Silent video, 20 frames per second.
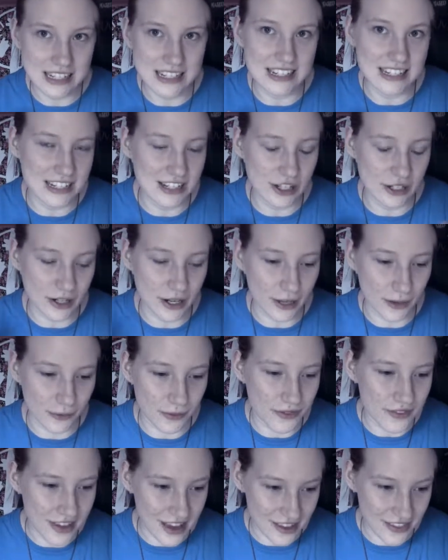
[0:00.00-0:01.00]
you
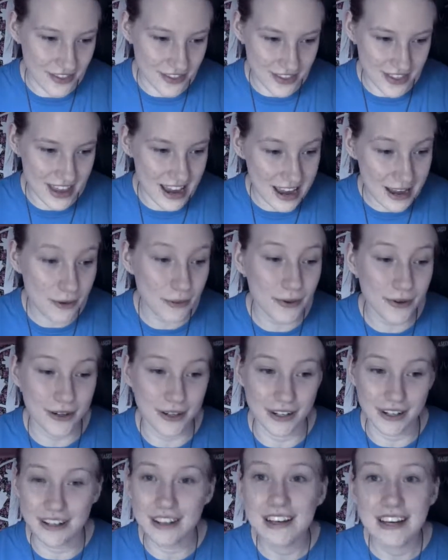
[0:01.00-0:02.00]
know, that they
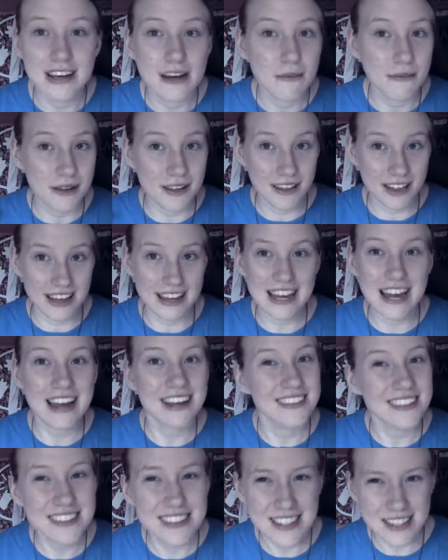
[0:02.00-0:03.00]
would be like,
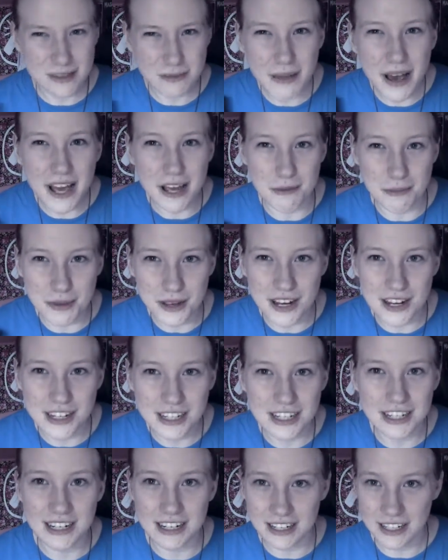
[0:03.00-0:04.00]
hey, this is my
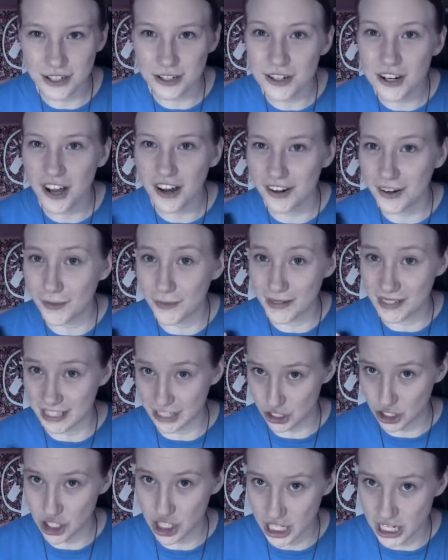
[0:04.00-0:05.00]
opinion and you're not going
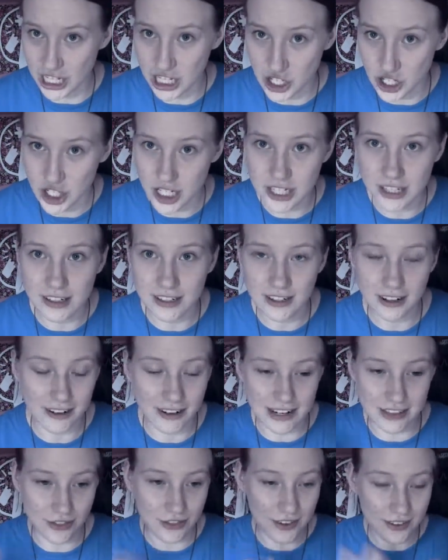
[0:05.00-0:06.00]
to change it. All
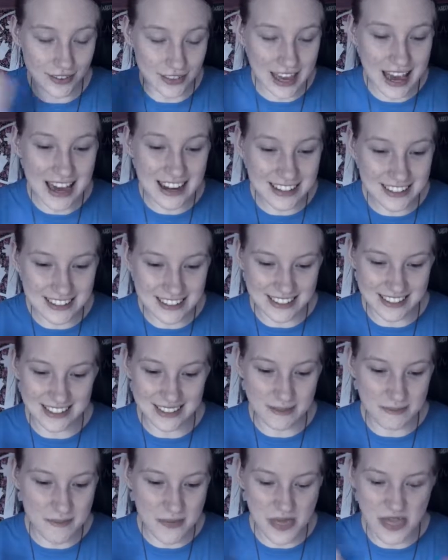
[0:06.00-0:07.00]
right, but that
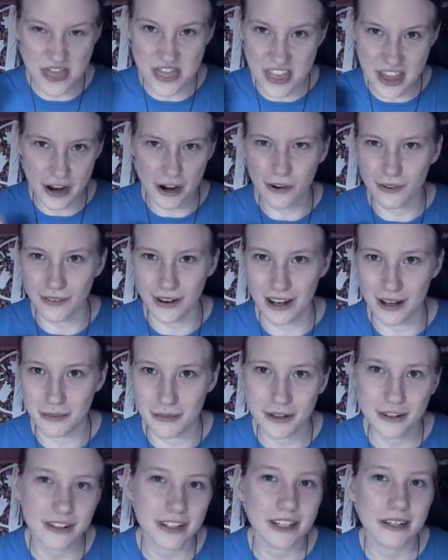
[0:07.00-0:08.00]
is their
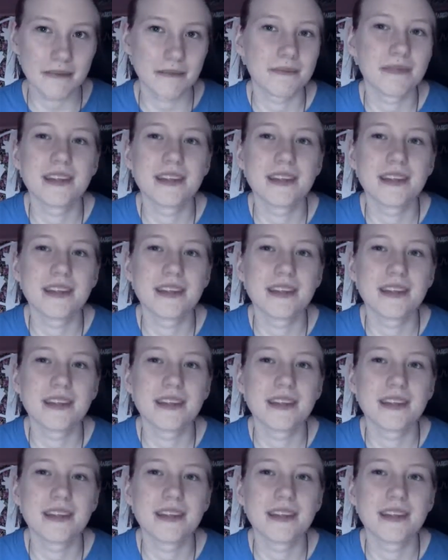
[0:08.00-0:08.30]
realm, all right?